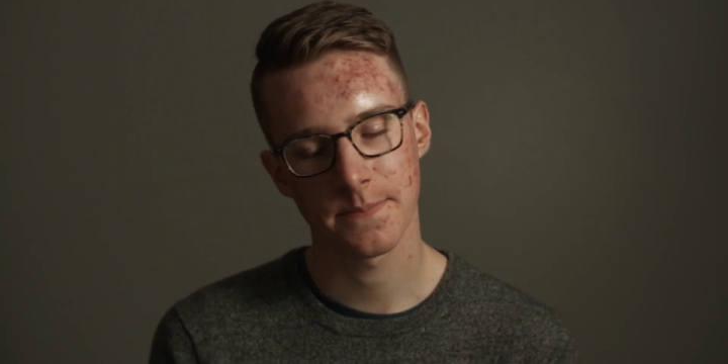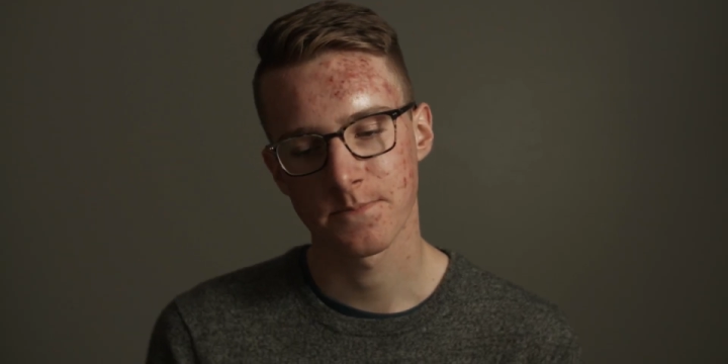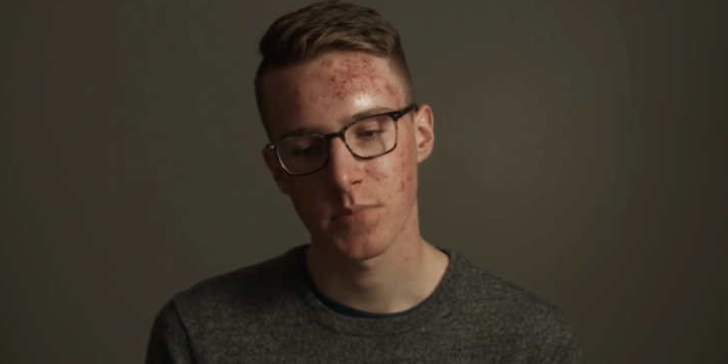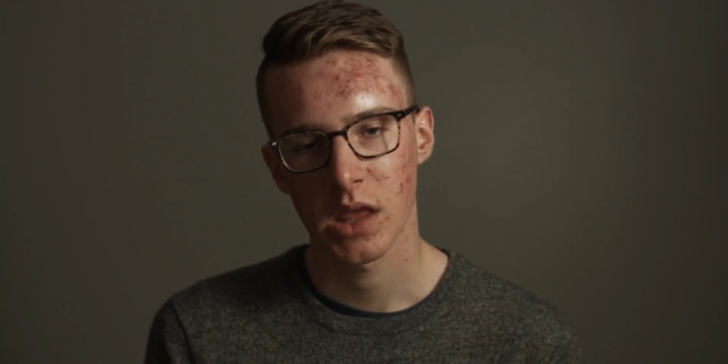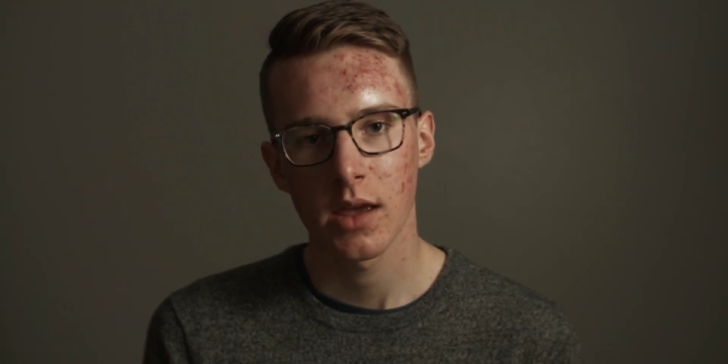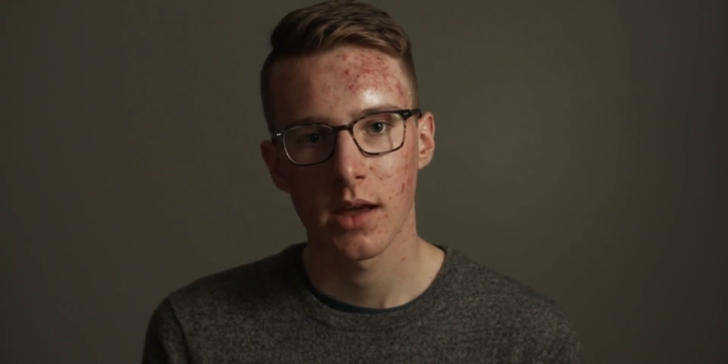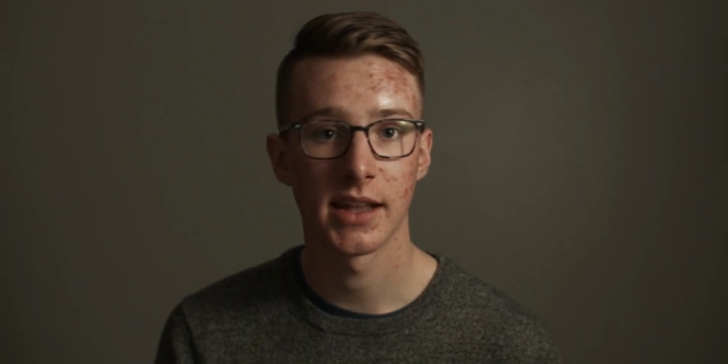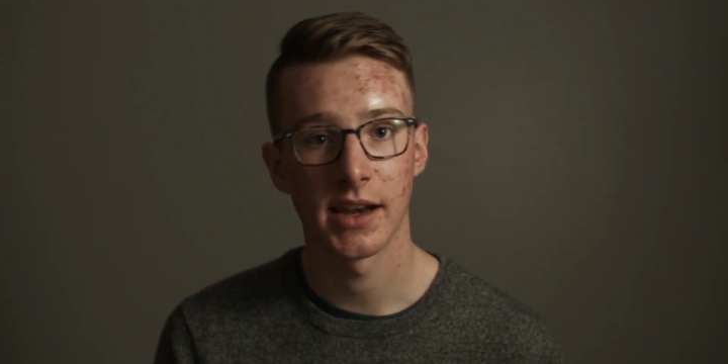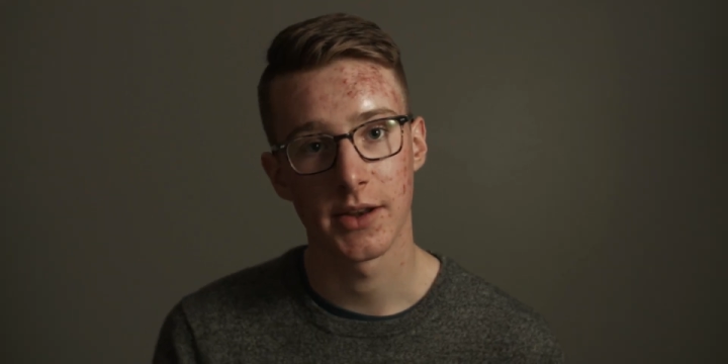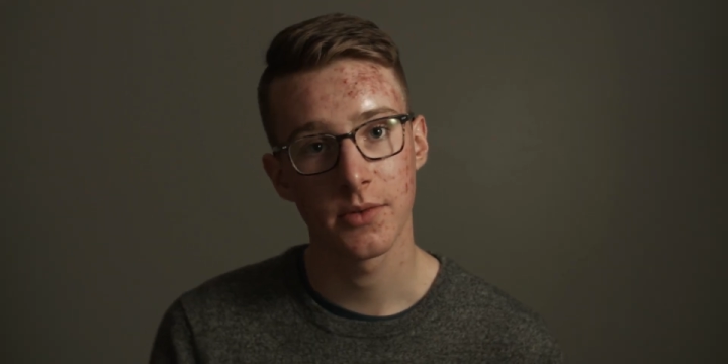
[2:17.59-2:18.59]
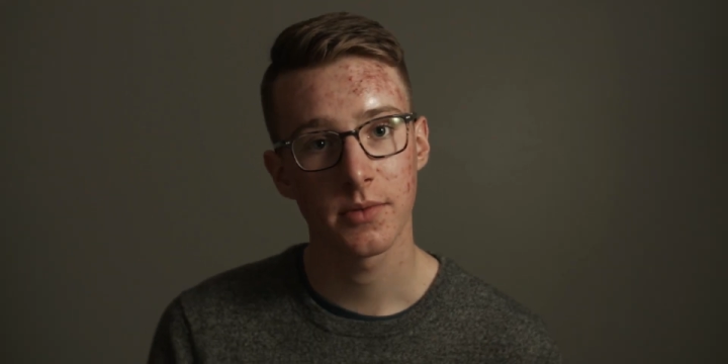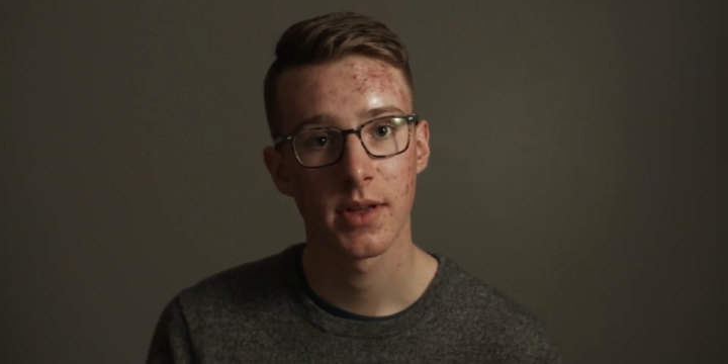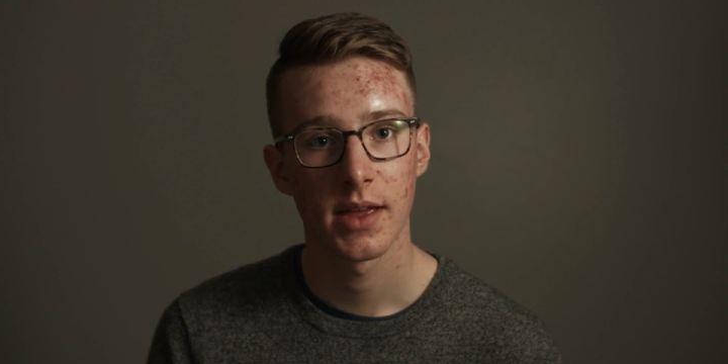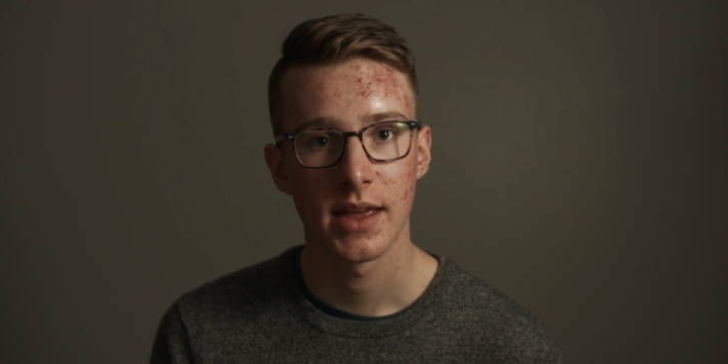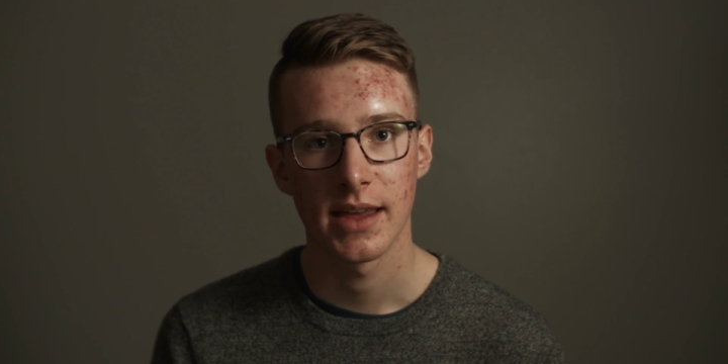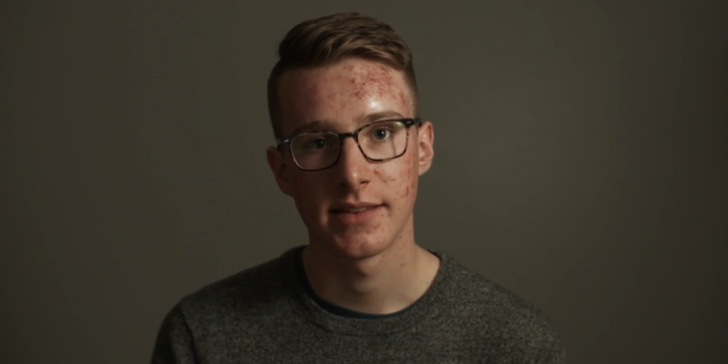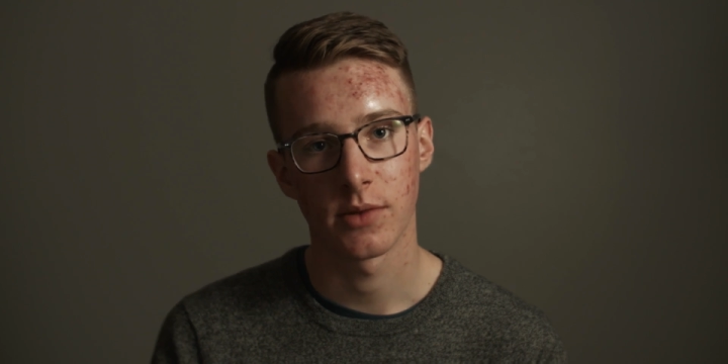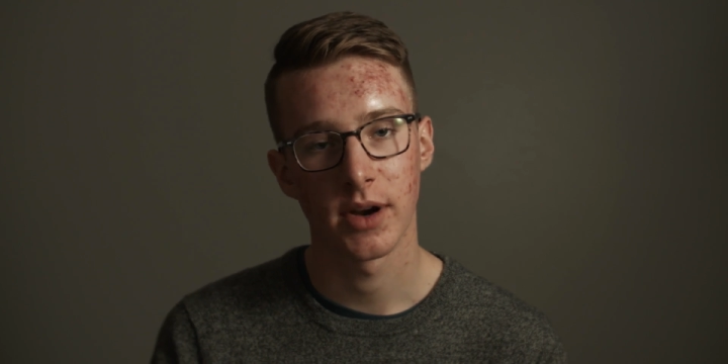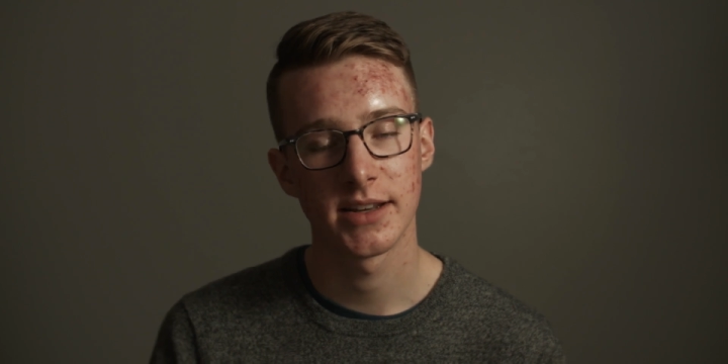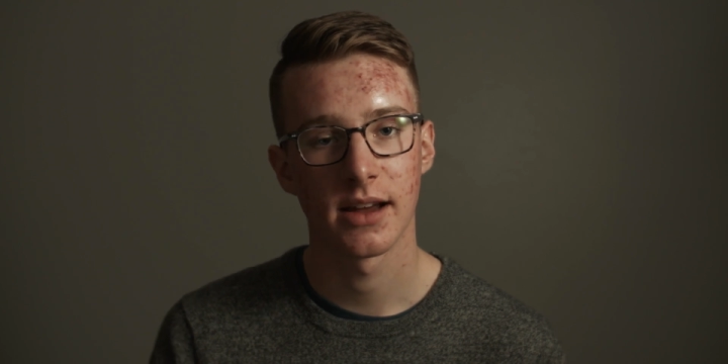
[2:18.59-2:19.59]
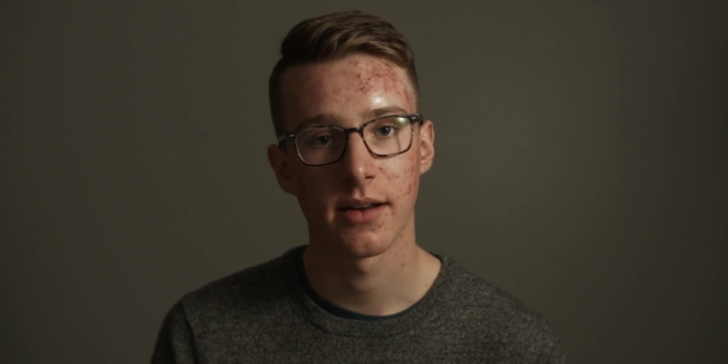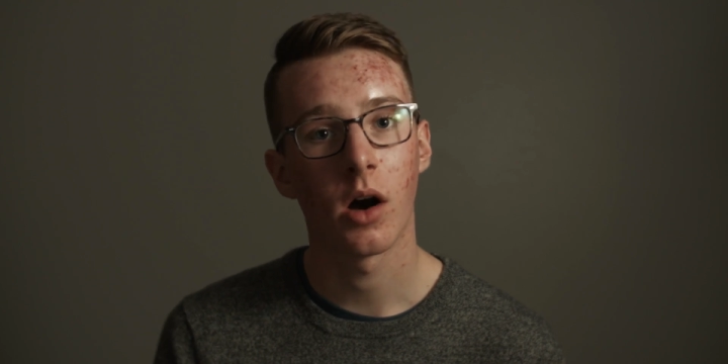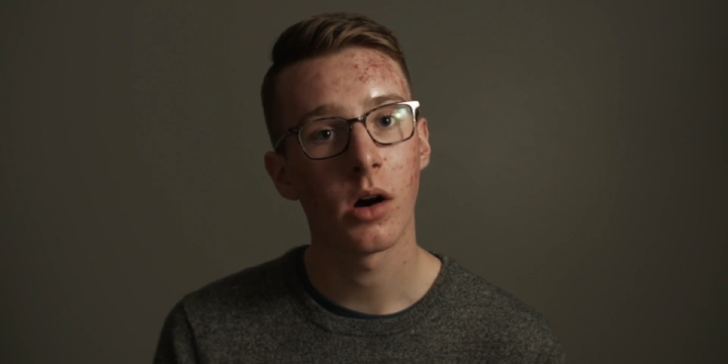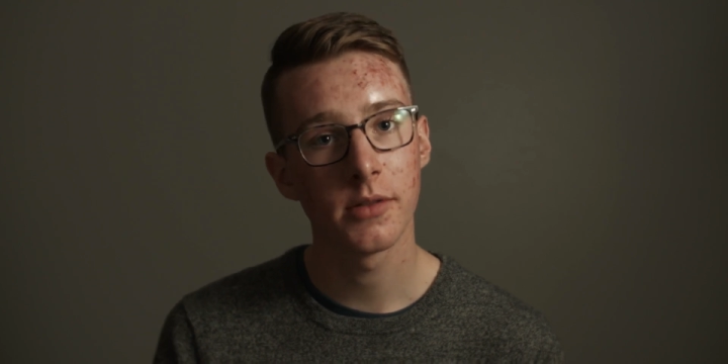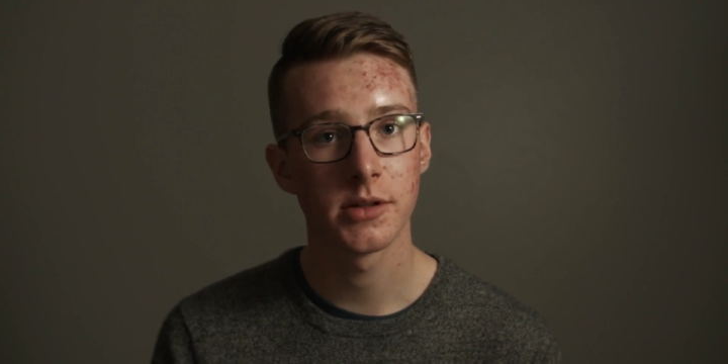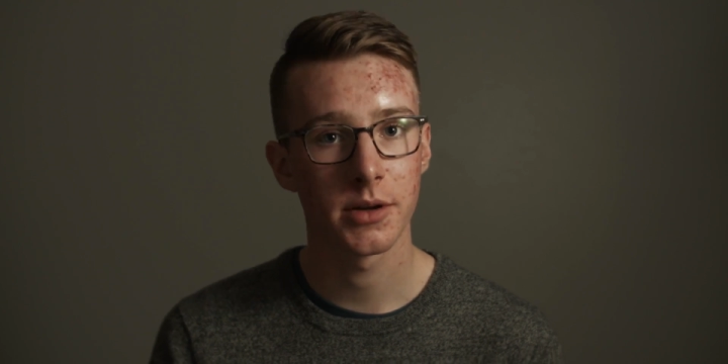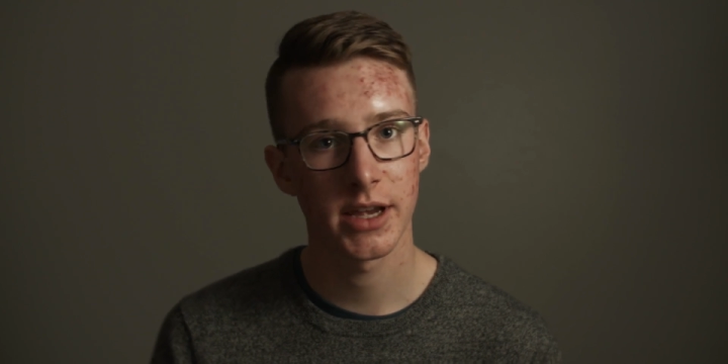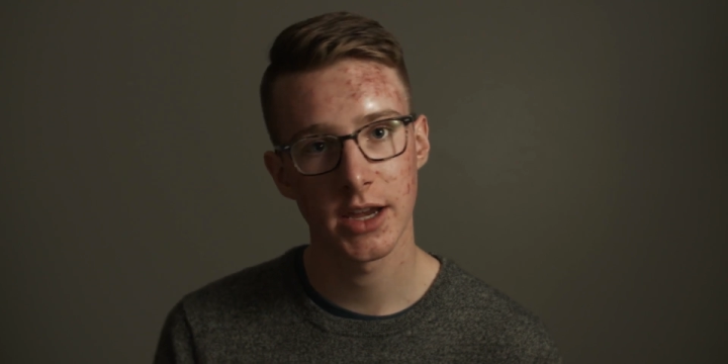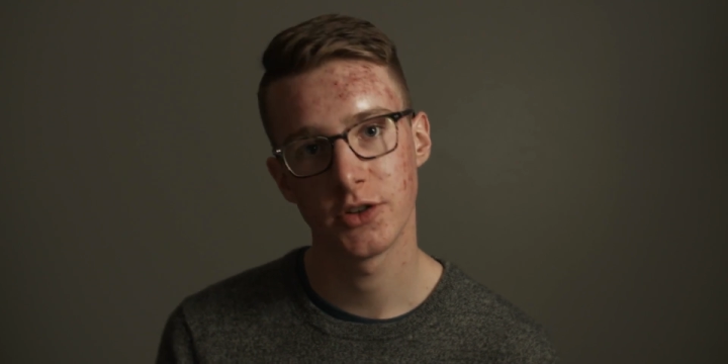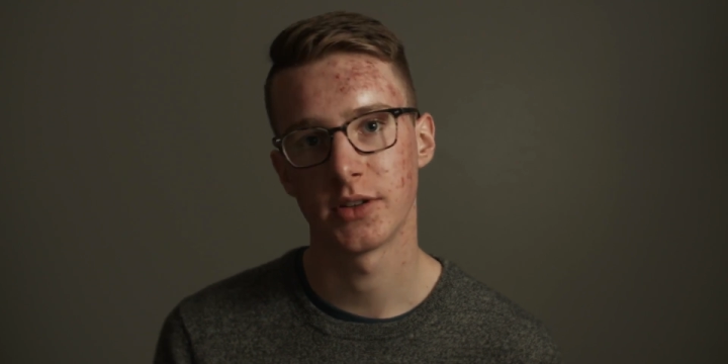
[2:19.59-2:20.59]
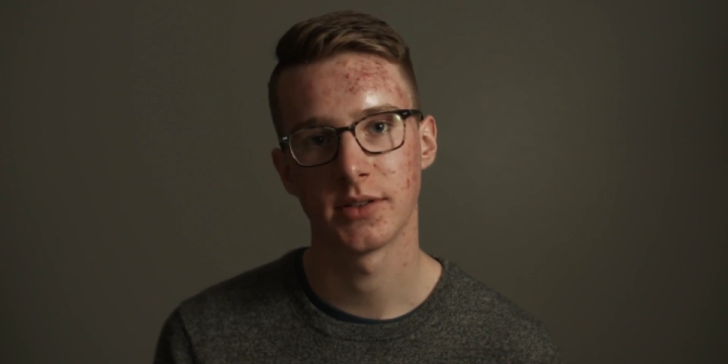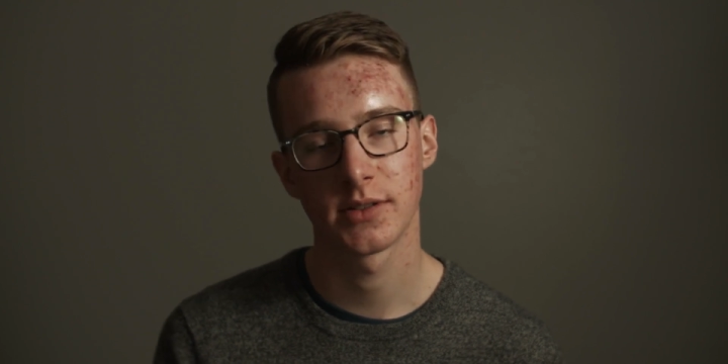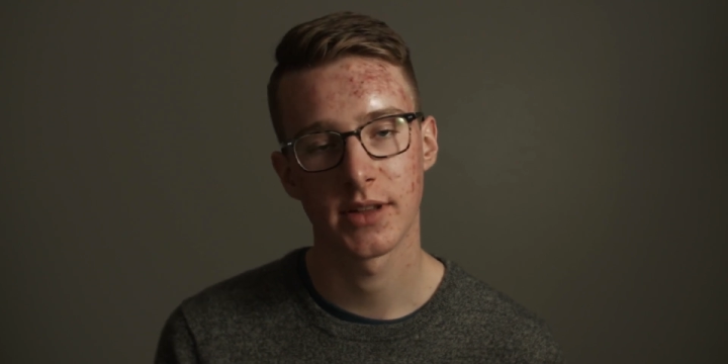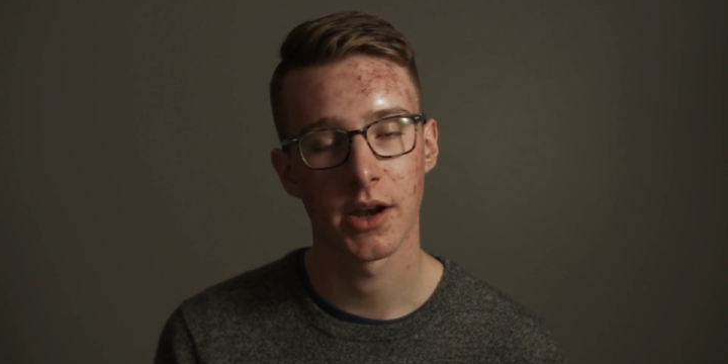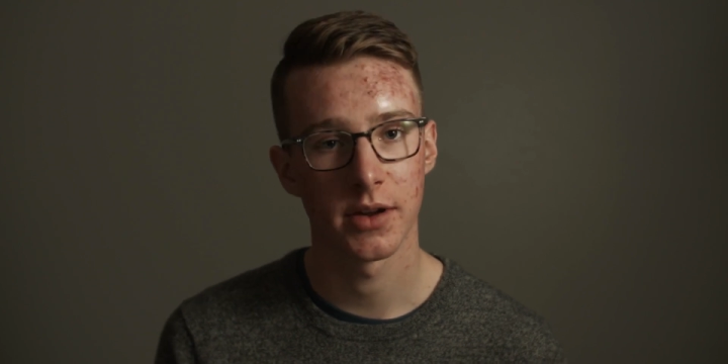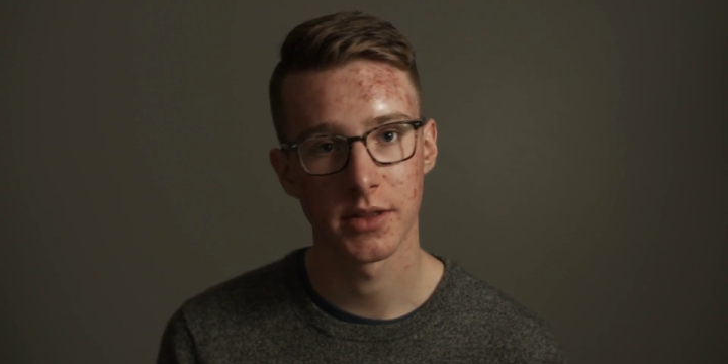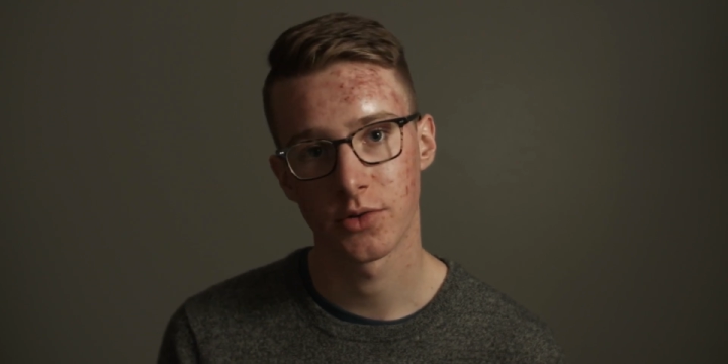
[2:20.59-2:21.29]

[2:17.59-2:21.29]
So the next thing that I do is I write down all the locations that are in the